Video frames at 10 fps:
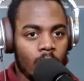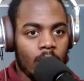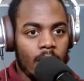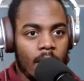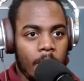
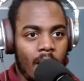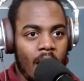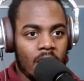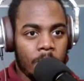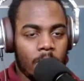thing
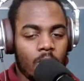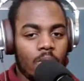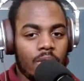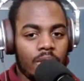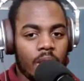about
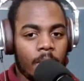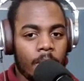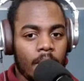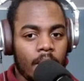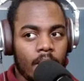entrepreneurship
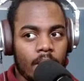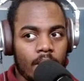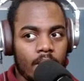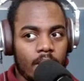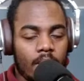
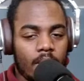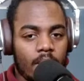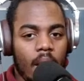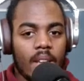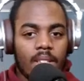is,
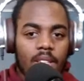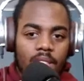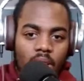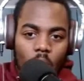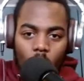yes,
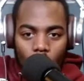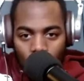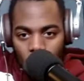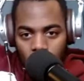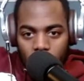there's no
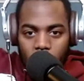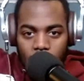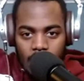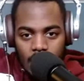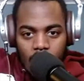
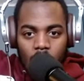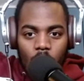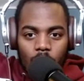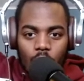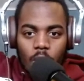overhead
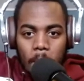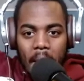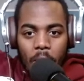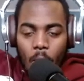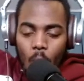scale. You can
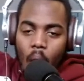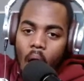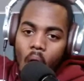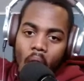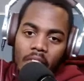make
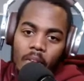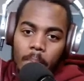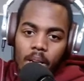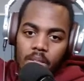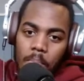however
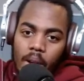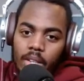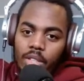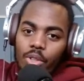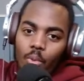much
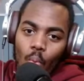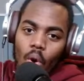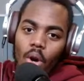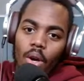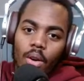money you
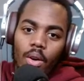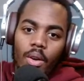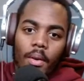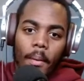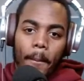want,
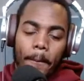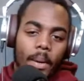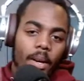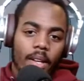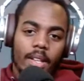
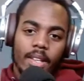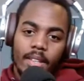but